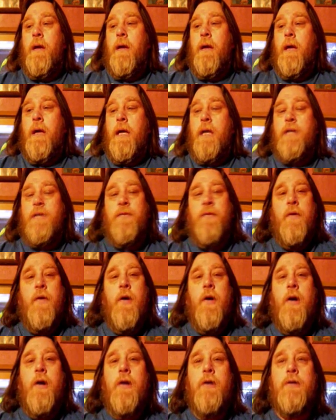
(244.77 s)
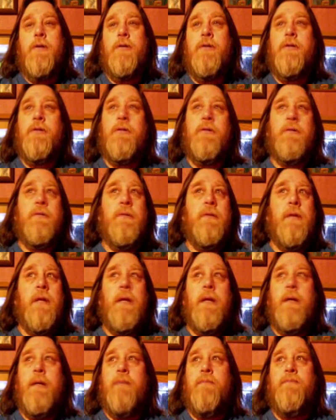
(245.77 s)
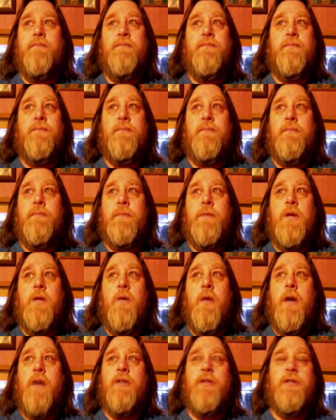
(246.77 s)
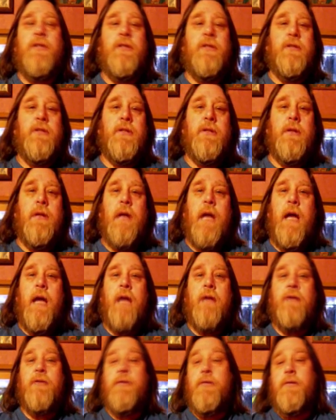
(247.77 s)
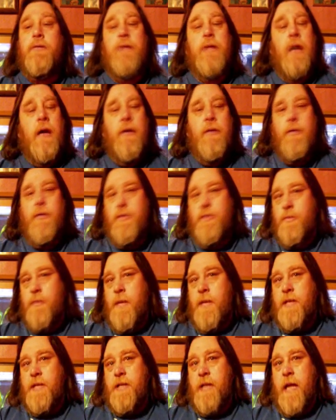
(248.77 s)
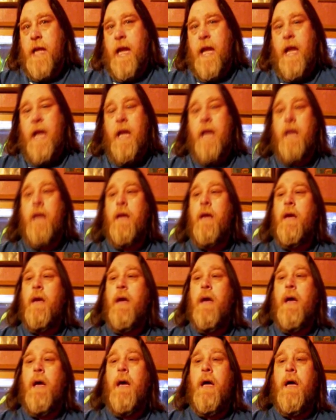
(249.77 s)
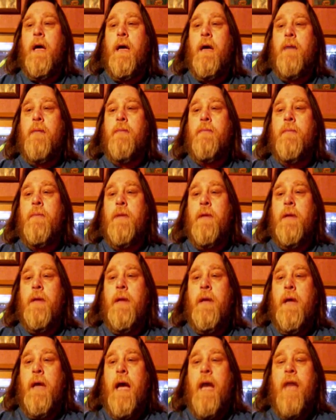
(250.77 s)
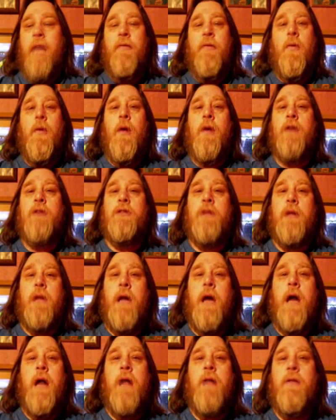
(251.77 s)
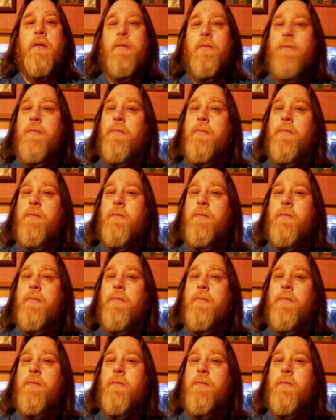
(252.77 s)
As far as questions and answering, I'll do as best as I can. I haven't watched a lot of the